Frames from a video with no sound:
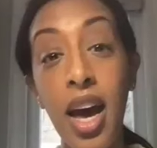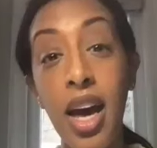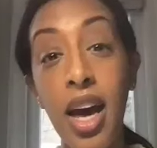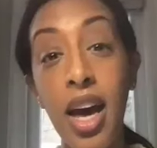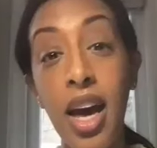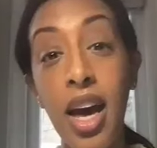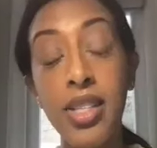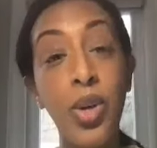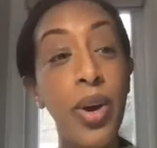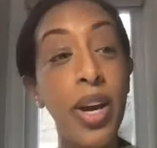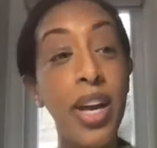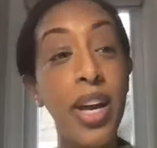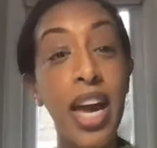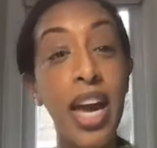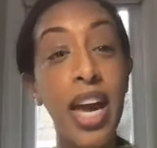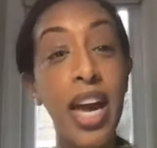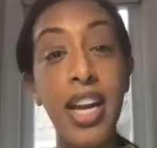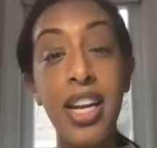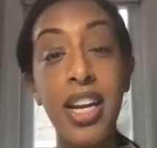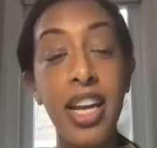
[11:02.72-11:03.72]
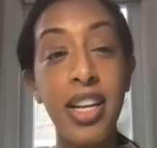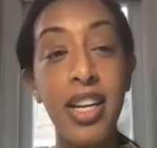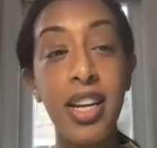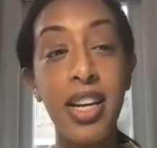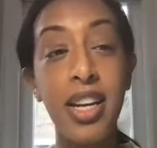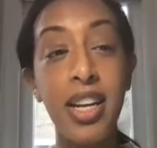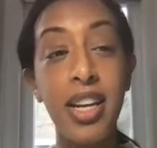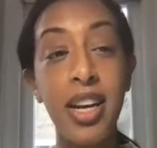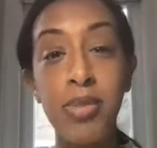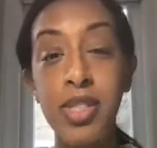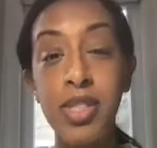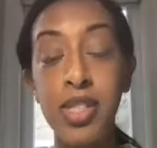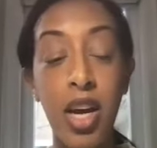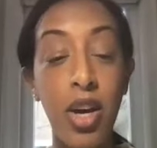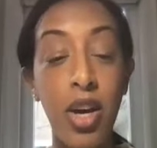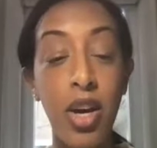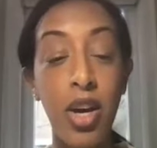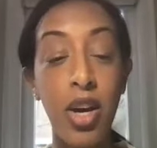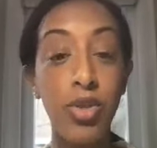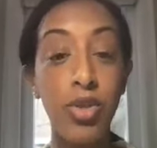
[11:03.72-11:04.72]
Yeah, so again, it comes
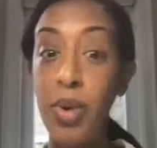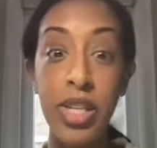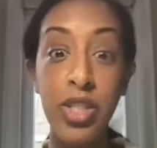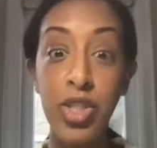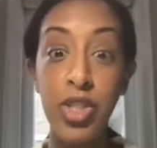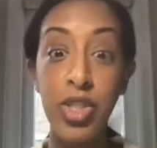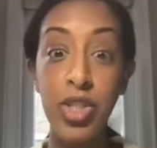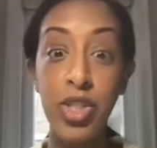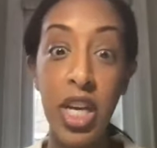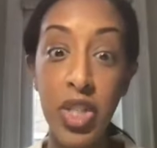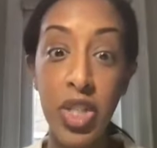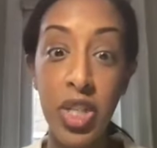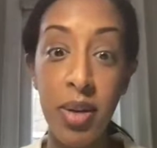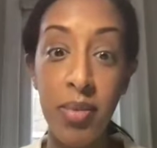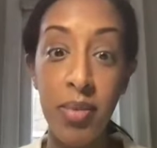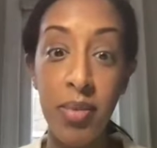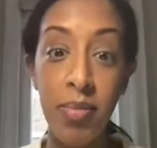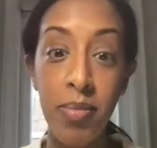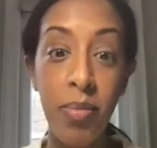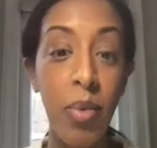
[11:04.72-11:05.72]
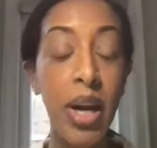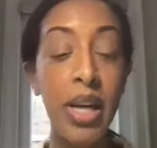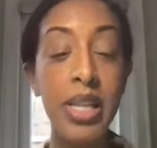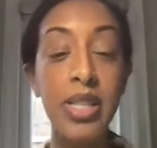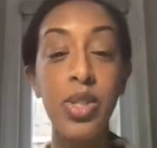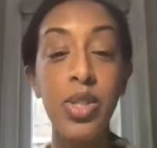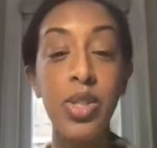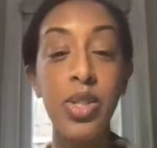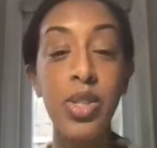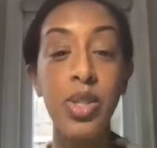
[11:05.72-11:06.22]
down to education, right?